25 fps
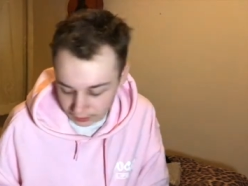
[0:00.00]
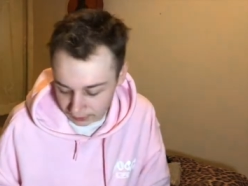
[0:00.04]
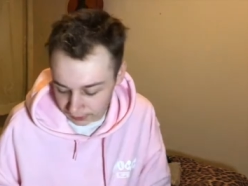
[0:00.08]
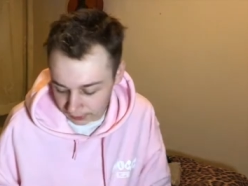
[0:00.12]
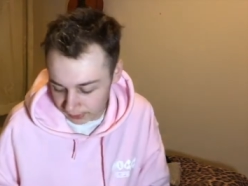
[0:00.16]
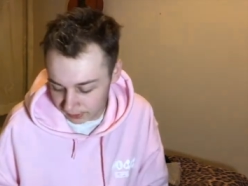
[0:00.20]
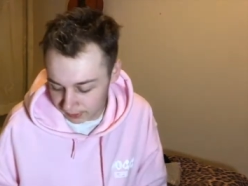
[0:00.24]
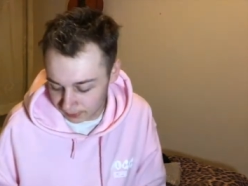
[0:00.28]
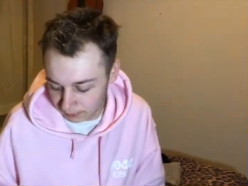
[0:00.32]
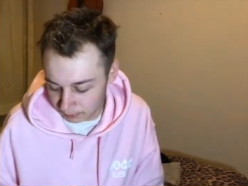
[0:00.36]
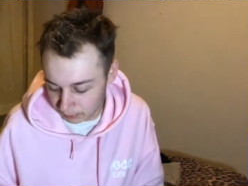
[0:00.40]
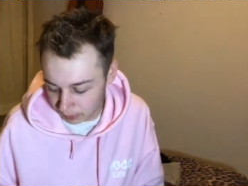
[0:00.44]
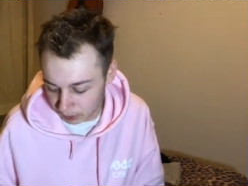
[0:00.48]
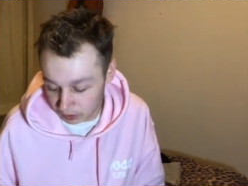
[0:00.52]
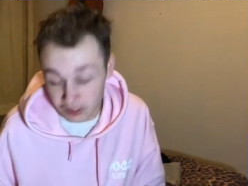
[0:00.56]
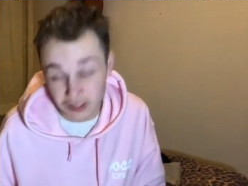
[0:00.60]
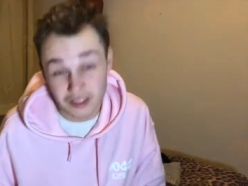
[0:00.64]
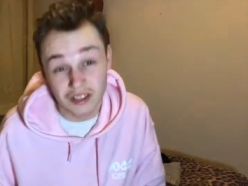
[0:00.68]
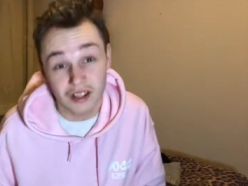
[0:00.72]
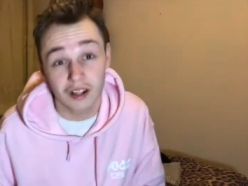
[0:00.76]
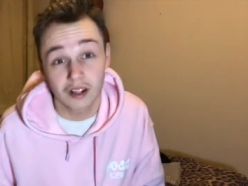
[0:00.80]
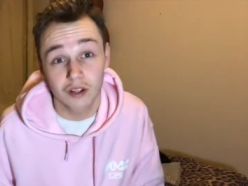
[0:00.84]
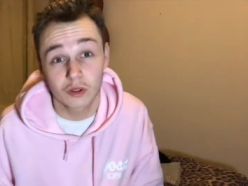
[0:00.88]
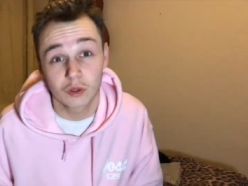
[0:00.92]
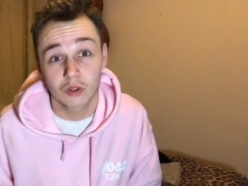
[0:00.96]
um, I just
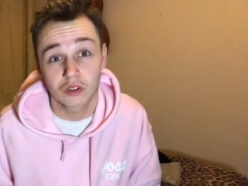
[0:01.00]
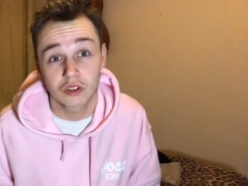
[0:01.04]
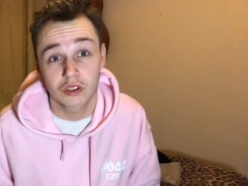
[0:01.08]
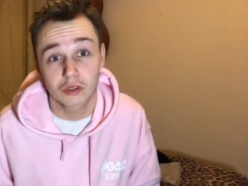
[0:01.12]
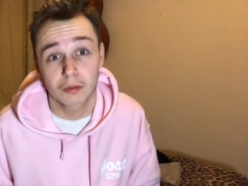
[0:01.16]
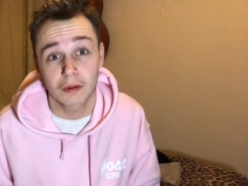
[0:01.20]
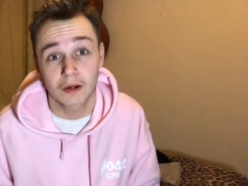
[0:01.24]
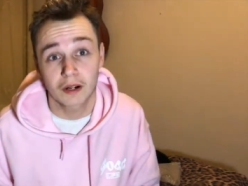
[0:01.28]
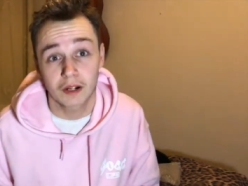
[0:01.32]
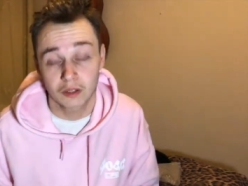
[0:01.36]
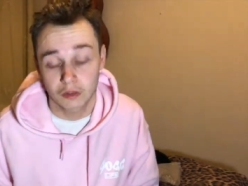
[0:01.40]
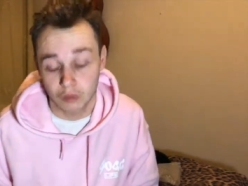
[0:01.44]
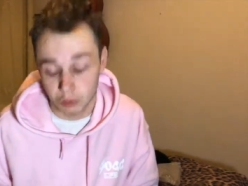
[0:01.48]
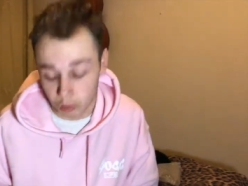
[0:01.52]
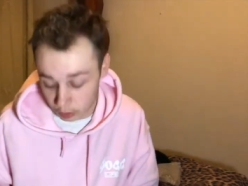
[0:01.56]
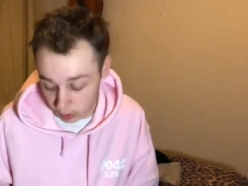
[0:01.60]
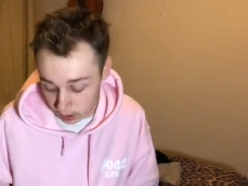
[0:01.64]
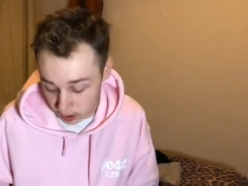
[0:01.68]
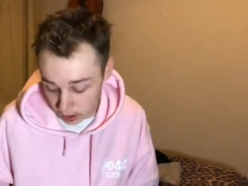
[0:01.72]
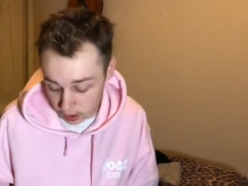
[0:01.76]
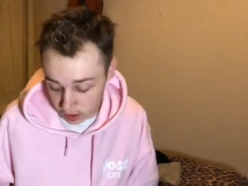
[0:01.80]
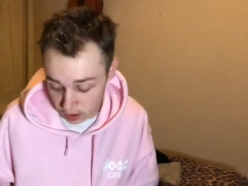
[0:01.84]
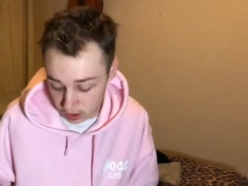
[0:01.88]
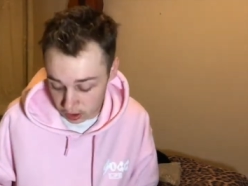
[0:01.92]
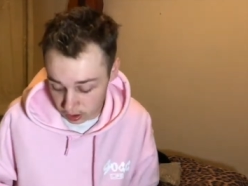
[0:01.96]
thought I'd cut this part
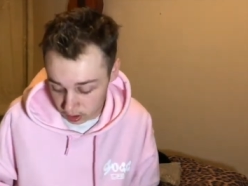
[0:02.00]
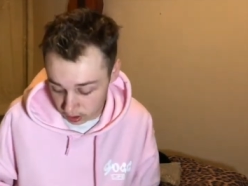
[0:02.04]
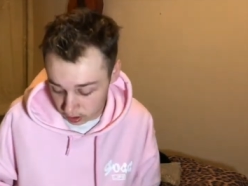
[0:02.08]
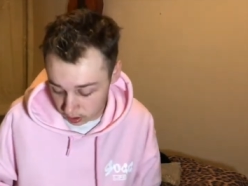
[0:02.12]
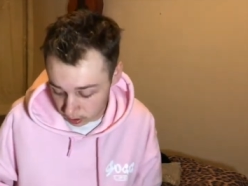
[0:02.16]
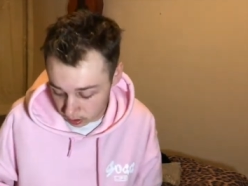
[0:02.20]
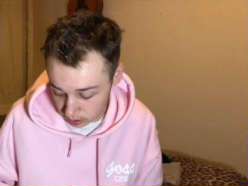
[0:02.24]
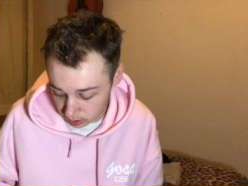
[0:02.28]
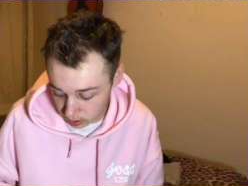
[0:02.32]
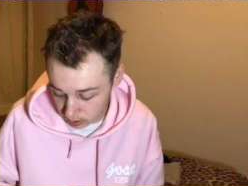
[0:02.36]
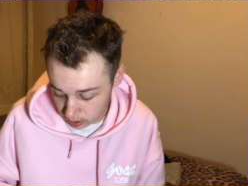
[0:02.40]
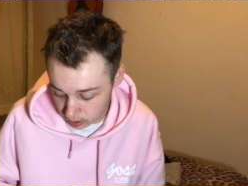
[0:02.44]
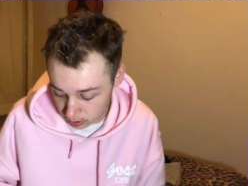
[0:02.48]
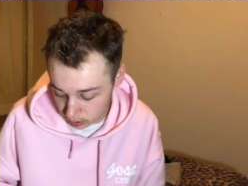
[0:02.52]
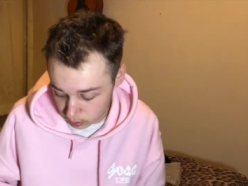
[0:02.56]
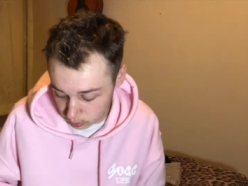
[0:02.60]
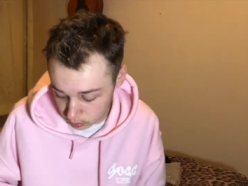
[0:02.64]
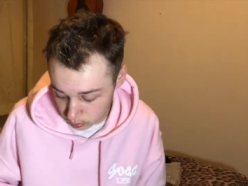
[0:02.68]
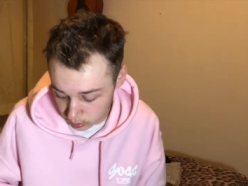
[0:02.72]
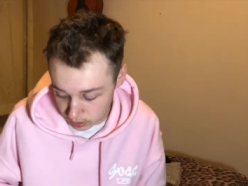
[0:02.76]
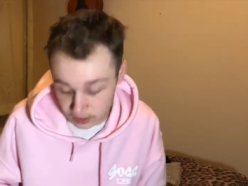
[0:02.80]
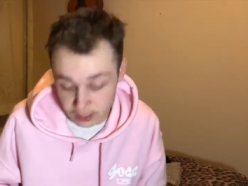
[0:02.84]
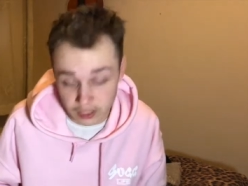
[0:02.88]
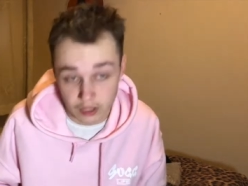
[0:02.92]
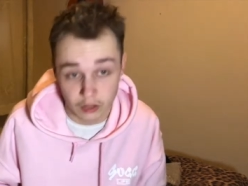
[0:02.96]
where I
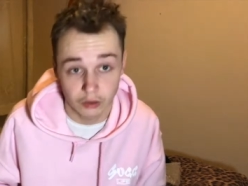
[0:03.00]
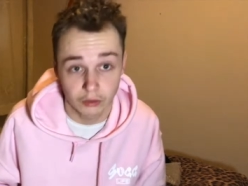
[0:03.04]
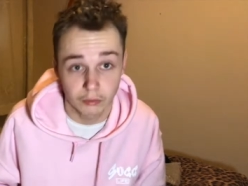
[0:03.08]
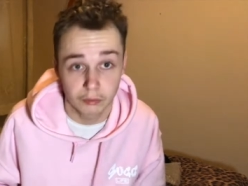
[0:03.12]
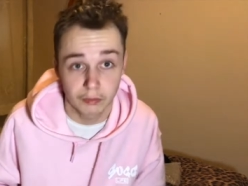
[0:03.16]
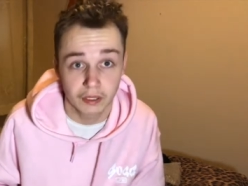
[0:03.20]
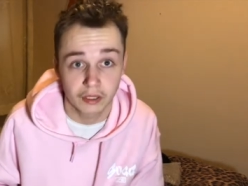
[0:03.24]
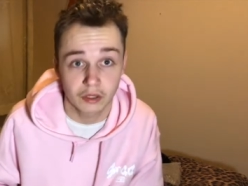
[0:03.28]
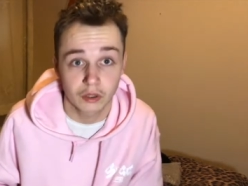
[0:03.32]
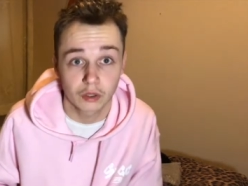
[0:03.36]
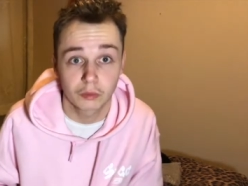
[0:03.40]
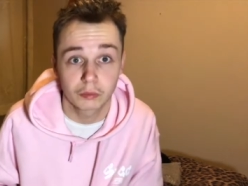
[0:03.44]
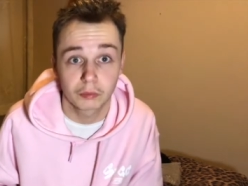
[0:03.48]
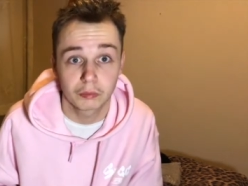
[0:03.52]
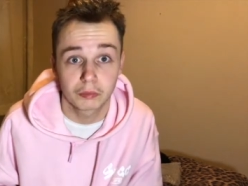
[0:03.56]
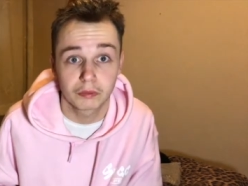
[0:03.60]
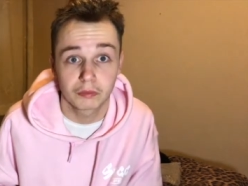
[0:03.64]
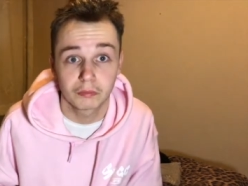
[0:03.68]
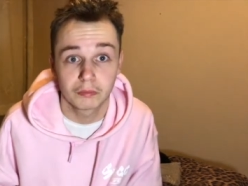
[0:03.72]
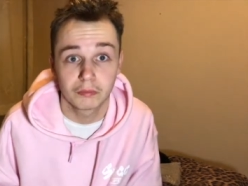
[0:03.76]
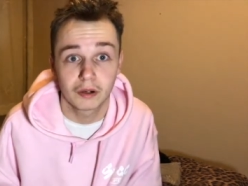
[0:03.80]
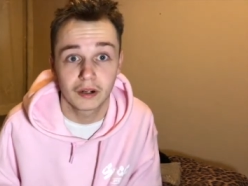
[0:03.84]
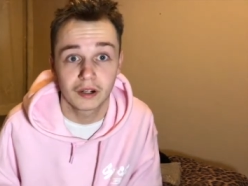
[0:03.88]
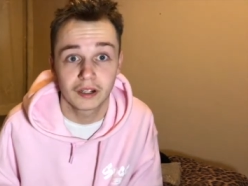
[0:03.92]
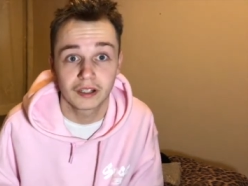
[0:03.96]
went out and picked up
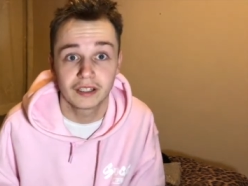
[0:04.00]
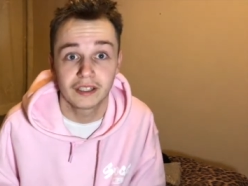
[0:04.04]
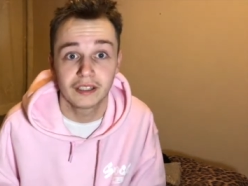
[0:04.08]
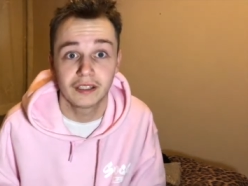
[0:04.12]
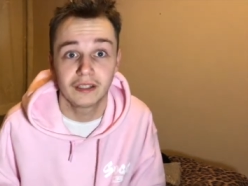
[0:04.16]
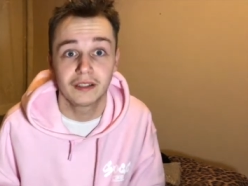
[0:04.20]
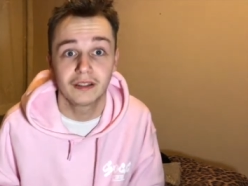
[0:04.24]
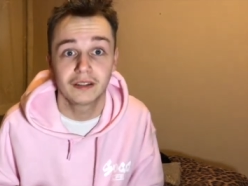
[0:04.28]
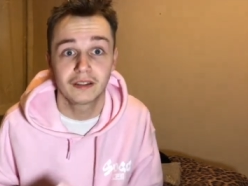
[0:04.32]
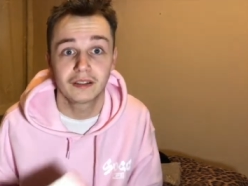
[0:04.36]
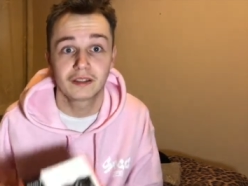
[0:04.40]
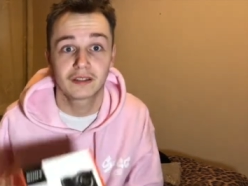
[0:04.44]
my